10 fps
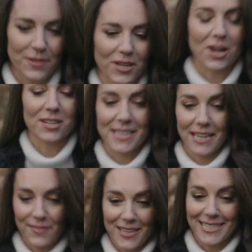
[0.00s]
we can't take
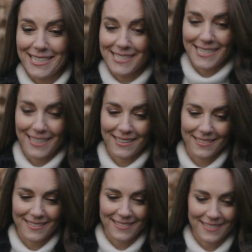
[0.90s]
a fatalistic
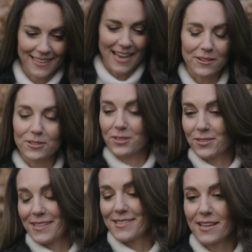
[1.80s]
outlook on
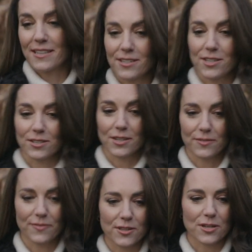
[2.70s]
this either. You know,
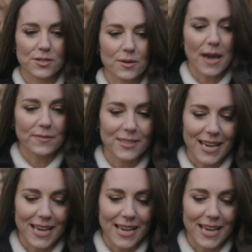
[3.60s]
for those who haven't